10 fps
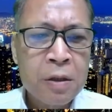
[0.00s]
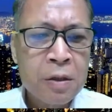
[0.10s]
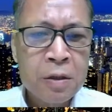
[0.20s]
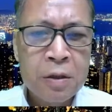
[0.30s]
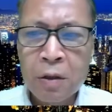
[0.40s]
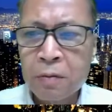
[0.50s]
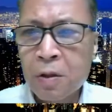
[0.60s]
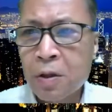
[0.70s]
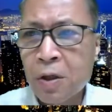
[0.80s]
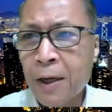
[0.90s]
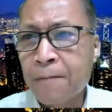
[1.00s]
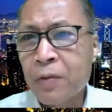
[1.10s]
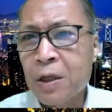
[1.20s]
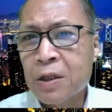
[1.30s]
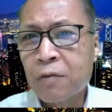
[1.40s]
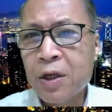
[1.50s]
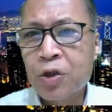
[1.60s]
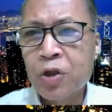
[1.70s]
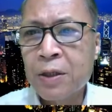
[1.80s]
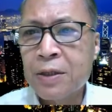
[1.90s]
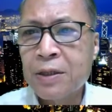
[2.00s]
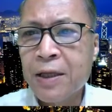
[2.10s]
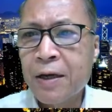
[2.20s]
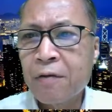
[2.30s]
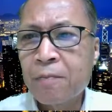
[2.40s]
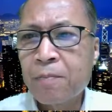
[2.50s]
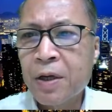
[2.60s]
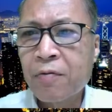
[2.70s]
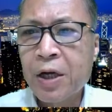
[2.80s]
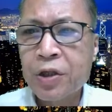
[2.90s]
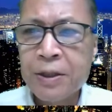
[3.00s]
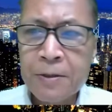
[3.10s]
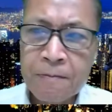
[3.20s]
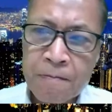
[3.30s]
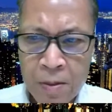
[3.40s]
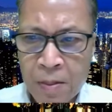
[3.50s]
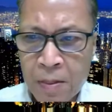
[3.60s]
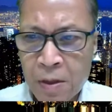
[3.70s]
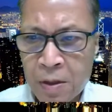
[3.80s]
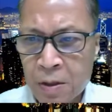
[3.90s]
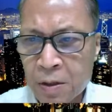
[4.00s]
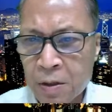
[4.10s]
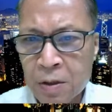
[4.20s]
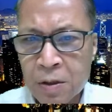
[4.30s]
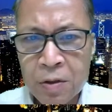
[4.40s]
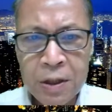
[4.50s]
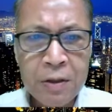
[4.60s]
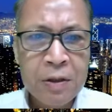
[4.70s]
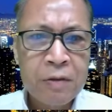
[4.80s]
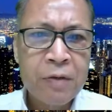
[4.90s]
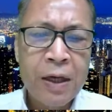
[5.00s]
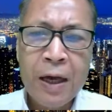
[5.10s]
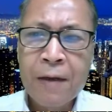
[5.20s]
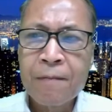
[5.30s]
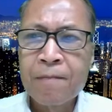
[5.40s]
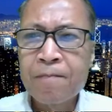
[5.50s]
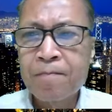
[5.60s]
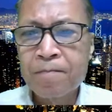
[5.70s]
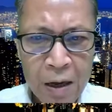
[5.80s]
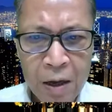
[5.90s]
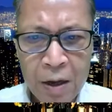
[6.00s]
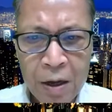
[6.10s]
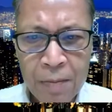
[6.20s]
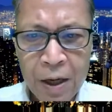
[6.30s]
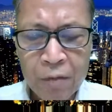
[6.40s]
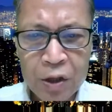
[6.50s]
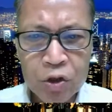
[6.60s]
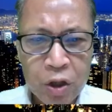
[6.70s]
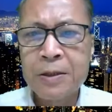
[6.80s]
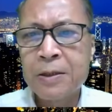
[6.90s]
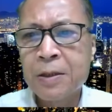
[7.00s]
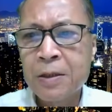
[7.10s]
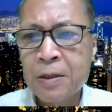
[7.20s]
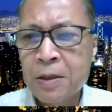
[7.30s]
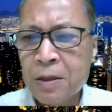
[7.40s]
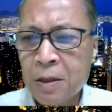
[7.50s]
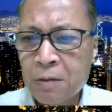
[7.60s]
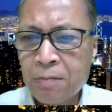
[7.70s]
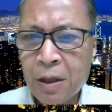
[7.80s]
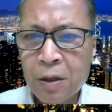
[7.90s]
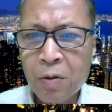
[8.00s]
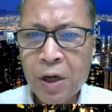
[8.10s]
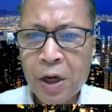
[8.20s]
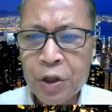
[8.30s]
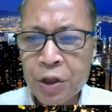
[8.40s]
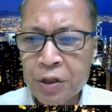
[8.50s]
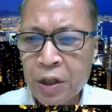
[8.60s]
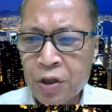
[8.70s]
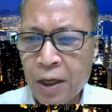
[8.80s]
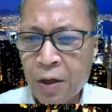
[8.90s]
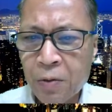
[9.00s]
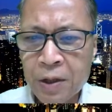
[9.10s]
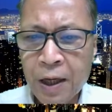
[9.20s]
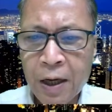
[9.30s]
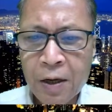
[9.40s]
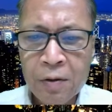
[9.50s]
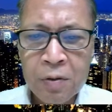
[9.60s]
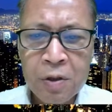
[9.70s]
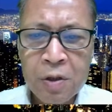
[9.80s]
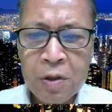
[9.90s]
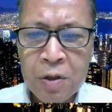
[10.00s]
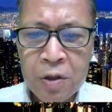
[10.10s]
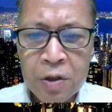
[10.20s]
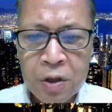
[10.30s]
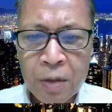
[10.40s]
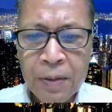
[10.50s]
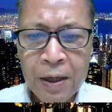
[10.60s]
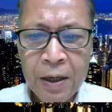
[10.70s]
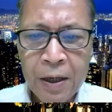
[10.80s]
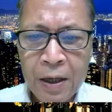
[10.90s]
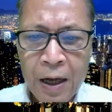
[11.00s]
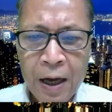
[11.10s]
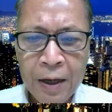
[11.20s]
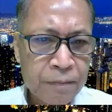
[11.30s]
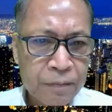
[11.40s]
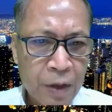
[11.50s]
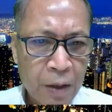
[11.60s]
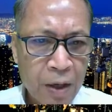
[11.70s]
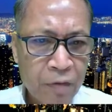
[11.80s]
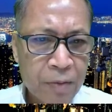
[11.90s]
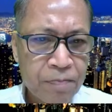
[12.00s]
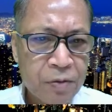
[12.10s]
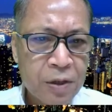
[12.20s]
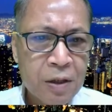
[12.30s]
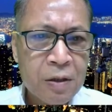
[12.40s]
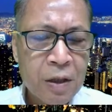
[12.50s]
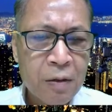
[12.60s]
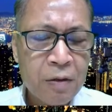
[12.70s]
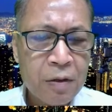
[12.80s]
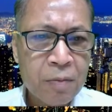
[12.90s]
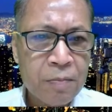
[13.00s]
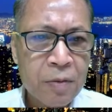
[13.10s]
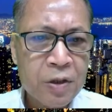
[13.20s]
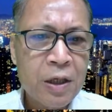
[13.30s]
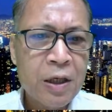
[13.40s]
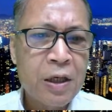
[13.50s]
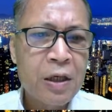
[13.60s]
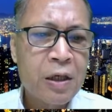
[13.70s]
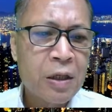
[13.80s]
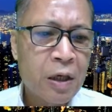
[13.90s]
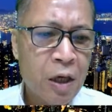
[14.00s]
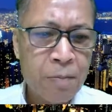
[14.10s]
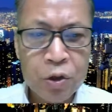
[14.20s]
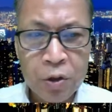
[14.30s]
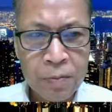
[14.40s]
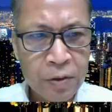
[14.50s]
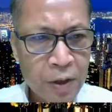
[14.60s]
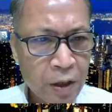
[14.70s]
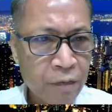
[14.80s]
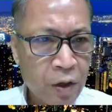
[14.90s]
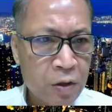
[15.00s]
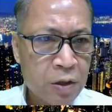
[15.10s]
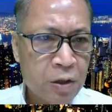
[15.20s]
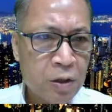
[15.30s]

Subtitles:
Oh, okay, this is a restaurant site prerequisite. You see, we can make a restaurant in many locations, such as hotel, shopping arcades, a private building, mostly the commercial building, of course.